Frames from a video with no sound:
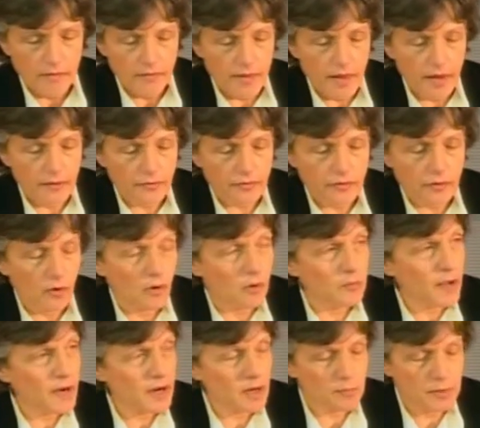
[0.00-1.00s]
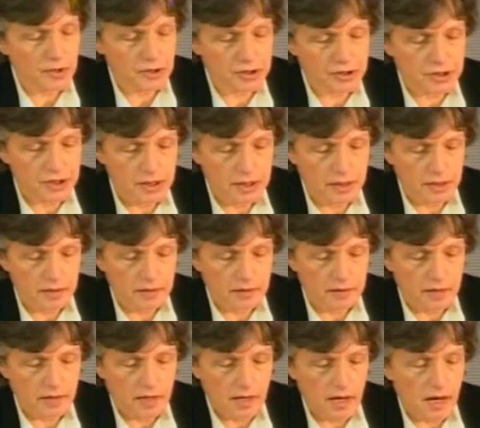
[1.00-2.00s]
that Omar al-Bashir
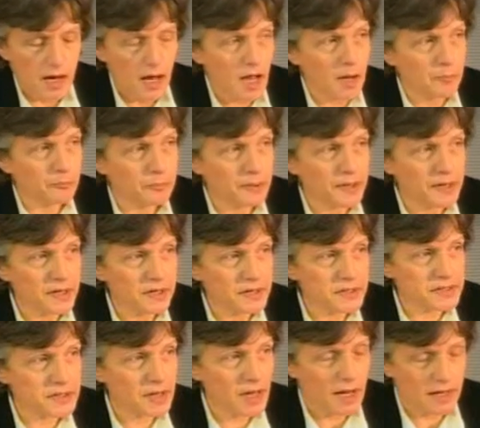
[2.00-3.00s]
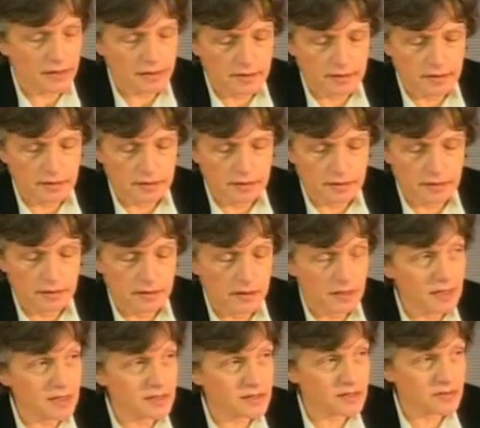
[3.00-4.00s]
appears at
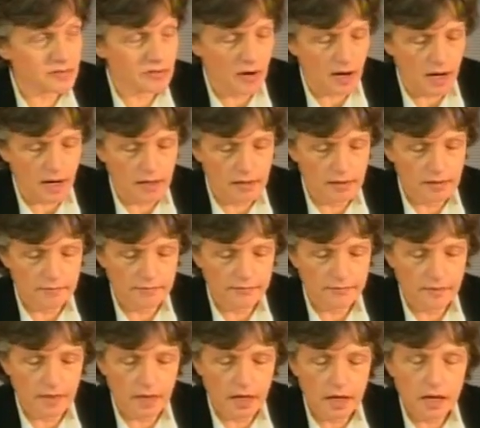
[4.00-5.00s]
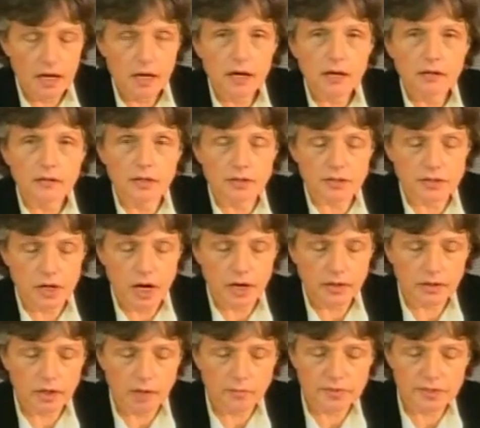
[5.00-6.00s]
his trial, does
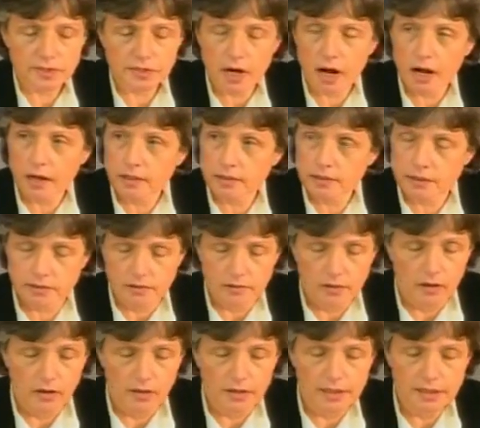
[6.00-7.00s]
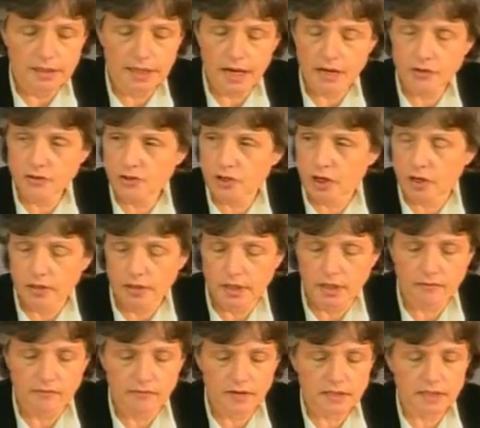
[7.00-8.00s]
not obstruct or endanger
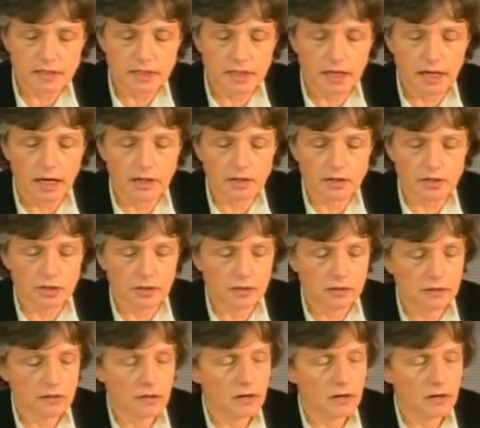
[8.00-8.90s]
the investigation,